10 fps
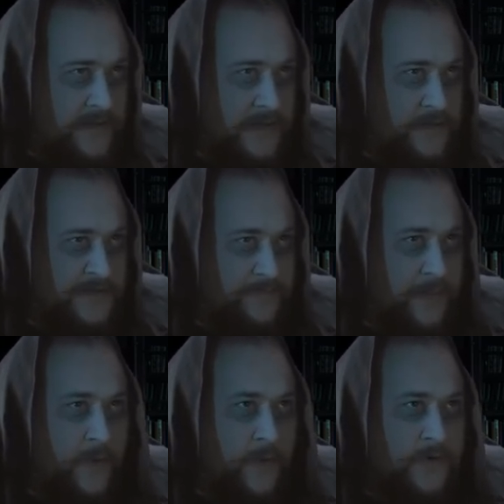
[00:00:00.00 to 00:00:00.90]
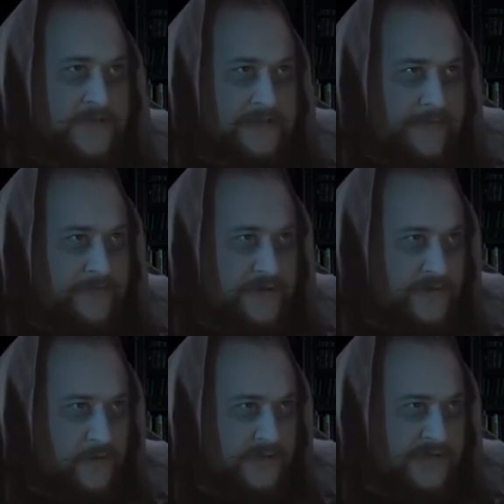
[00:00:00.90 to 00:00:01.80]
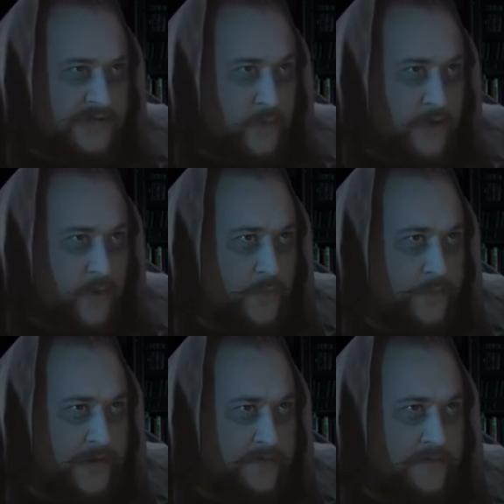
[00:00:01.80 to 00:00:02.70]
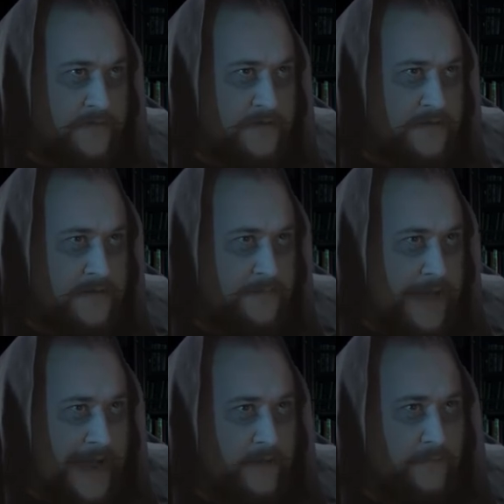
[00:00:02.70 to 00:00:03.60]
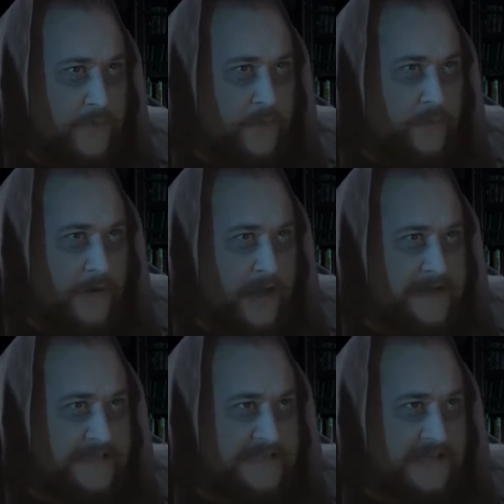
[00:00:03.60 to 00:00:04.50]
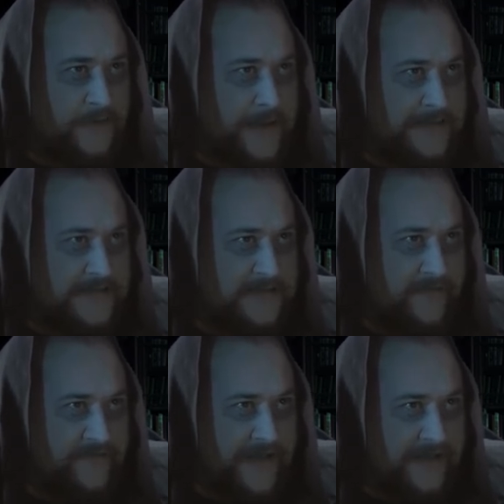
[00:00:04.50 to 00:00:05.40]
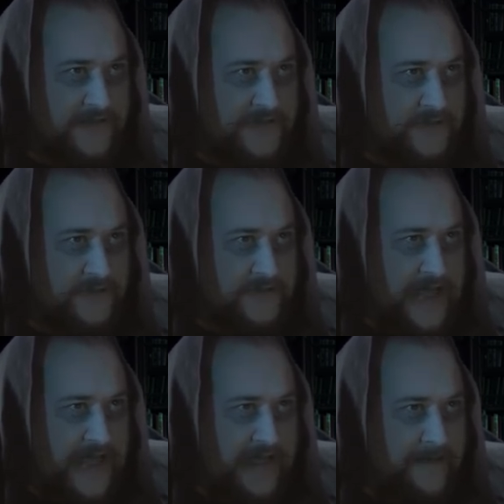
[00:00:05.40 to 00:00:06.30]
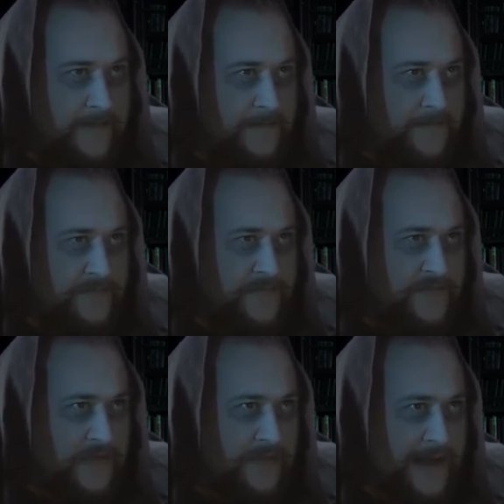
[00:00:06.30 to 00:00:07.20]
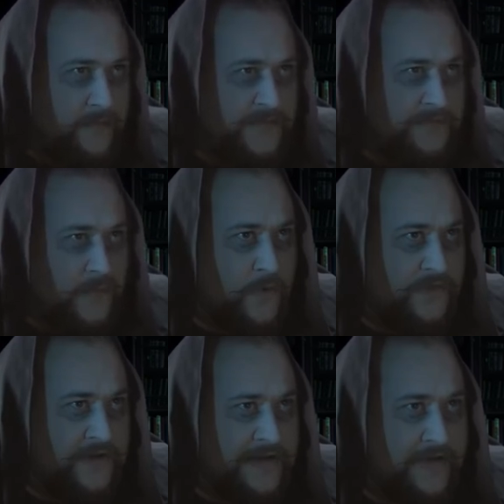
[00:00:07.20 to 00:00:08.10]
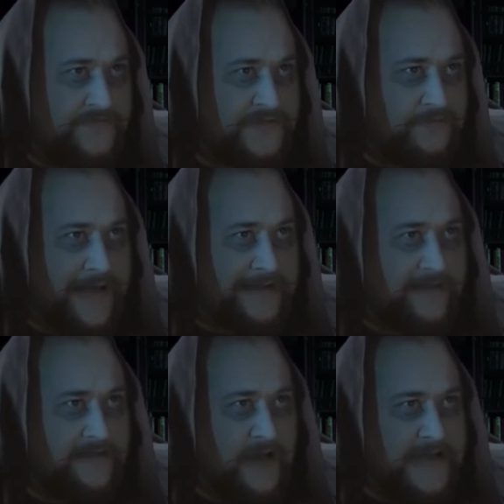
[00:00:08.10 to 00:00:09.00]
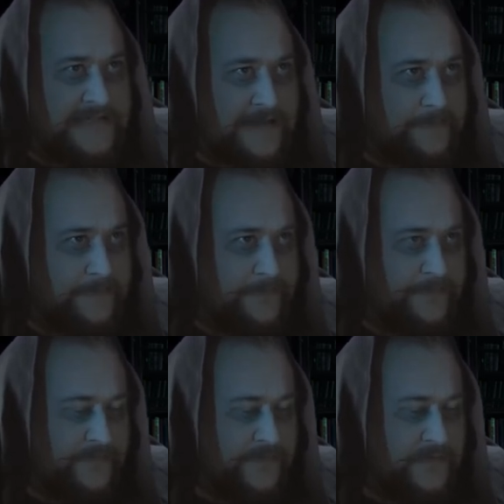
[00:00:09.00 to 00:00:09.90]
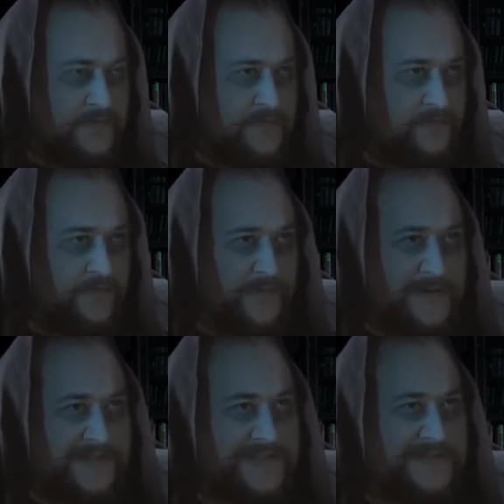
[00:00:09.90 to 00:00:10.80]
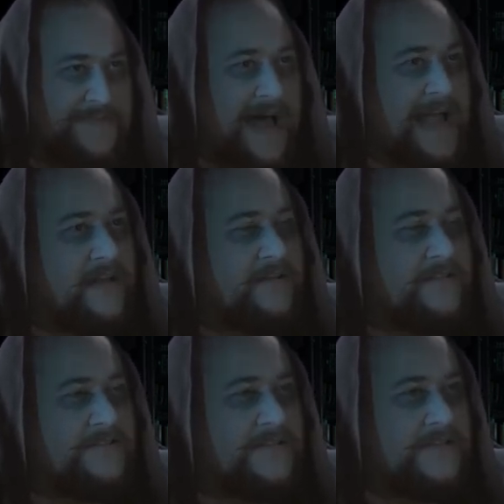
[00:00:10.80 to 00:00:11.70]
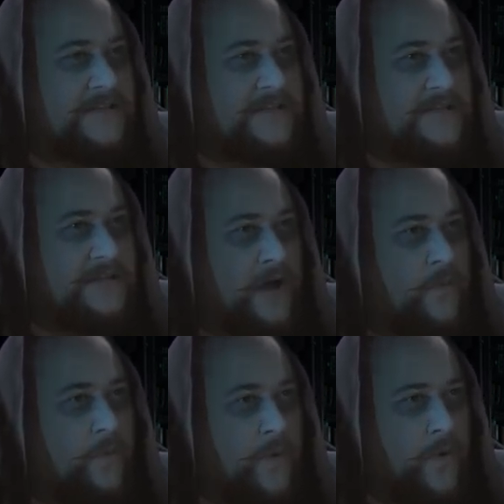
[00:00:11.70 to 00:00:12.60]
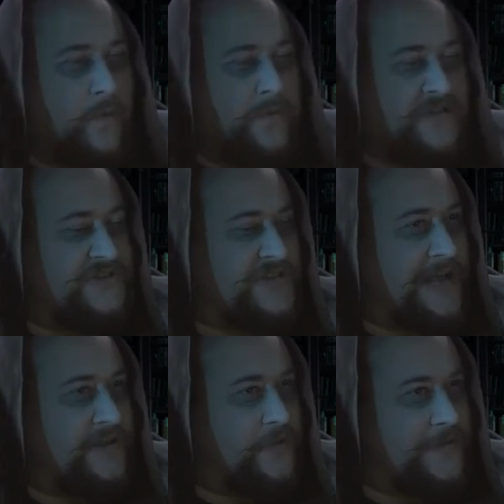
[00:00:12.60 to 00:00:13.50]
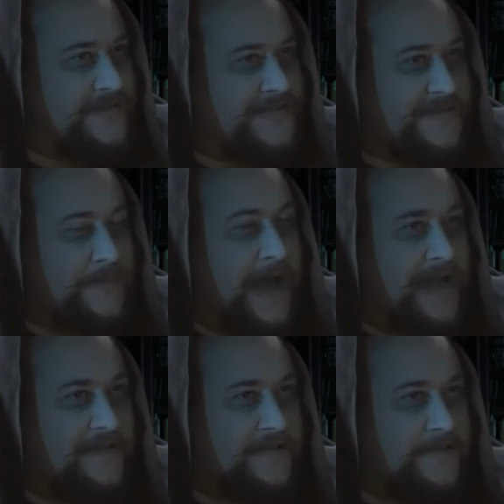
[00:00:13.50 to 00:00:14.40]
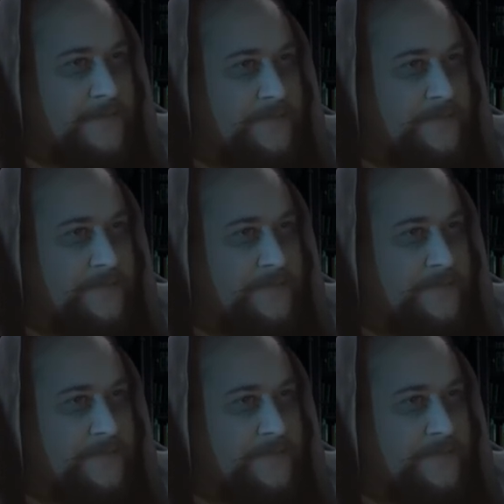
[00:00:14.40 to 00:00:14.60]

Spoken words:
There was a pause, and then the door swung open. Pale moonlight silhouetted the figure stood there, though that was more than enough to recognise him. Rupert smiled, a warm and genuine smile.